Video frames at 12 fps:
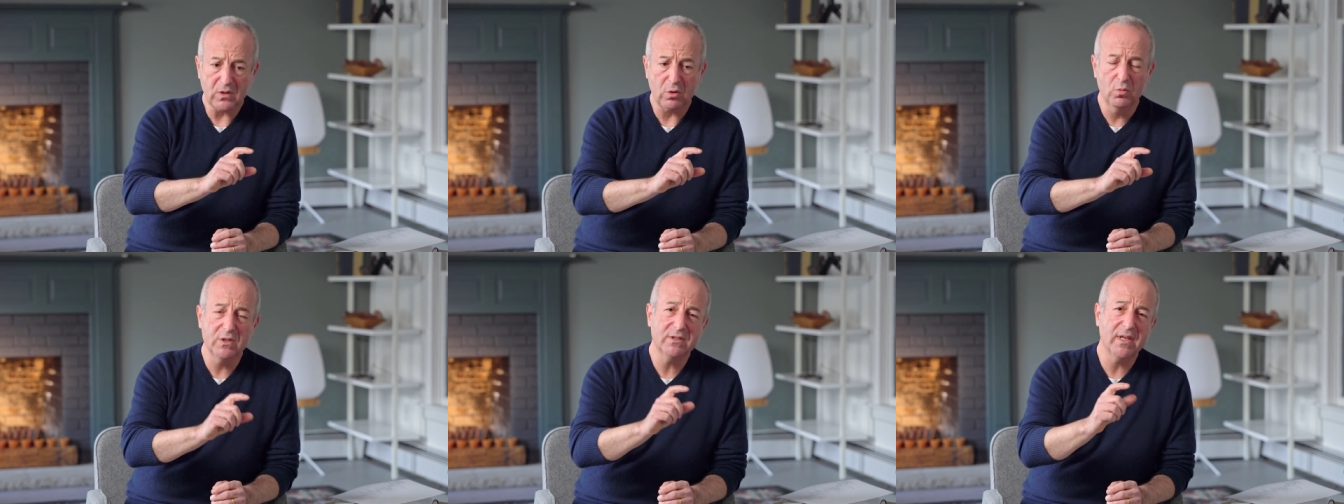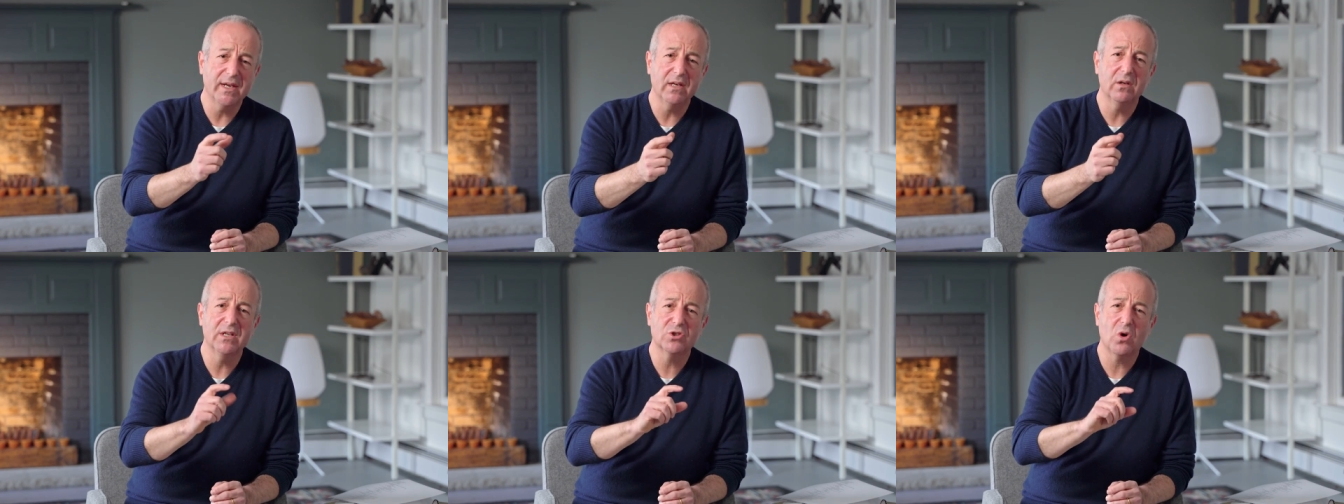was they
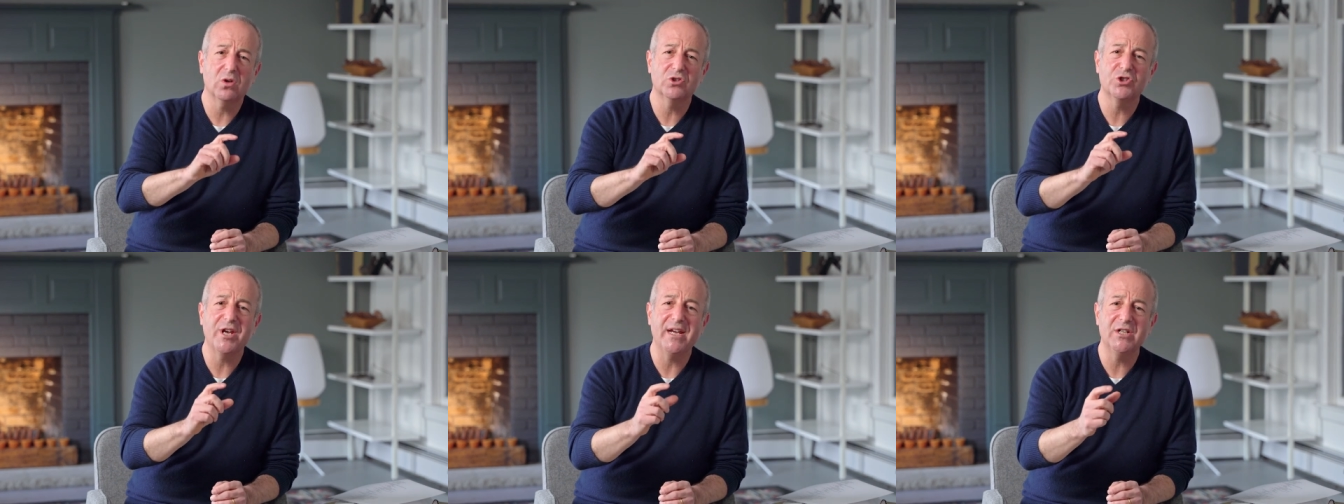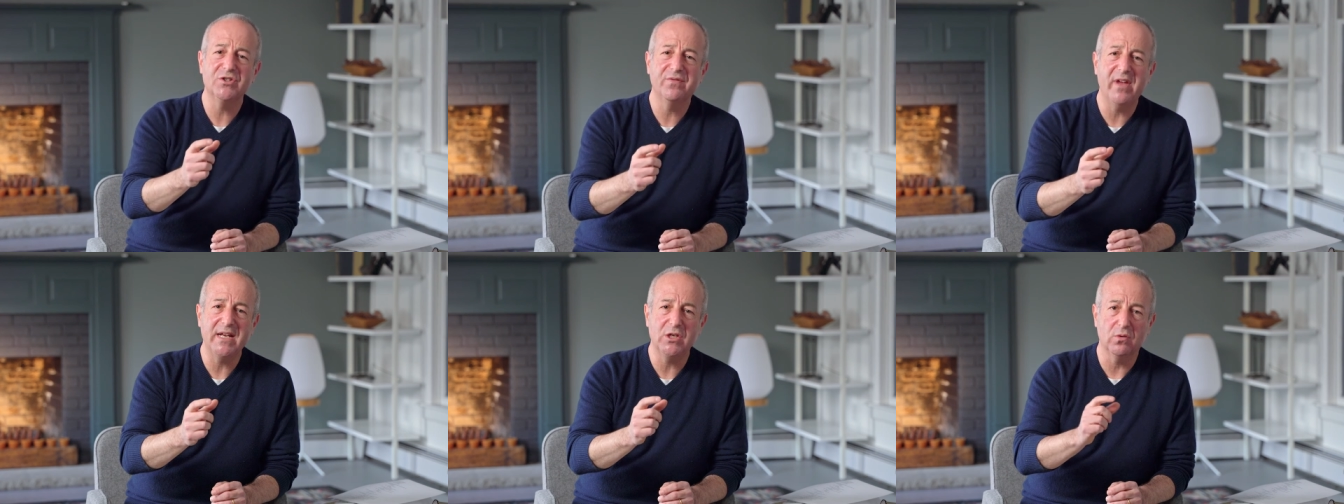it's called change
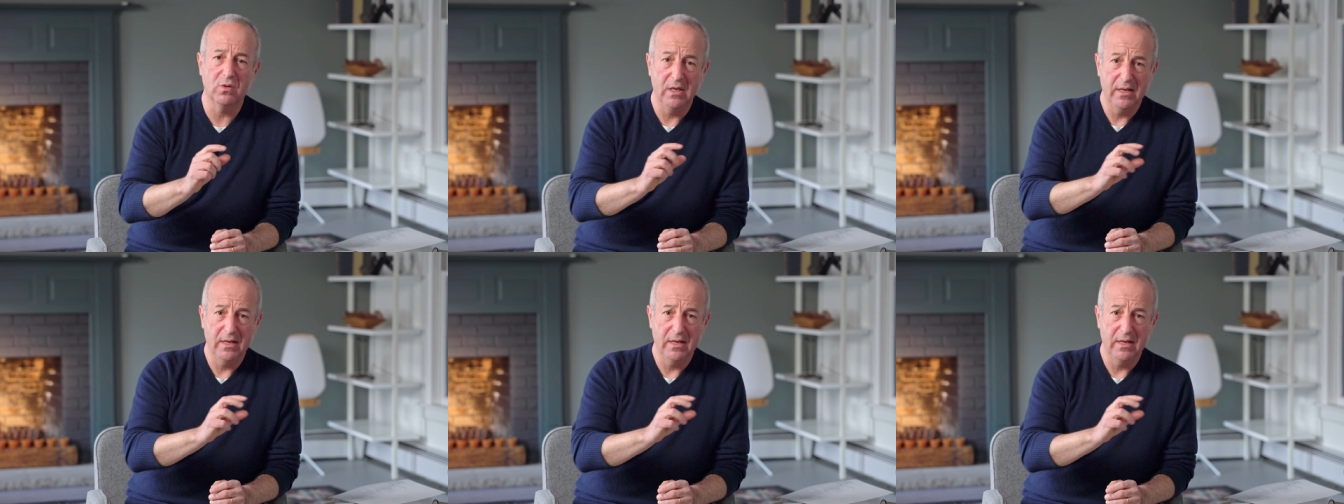venue.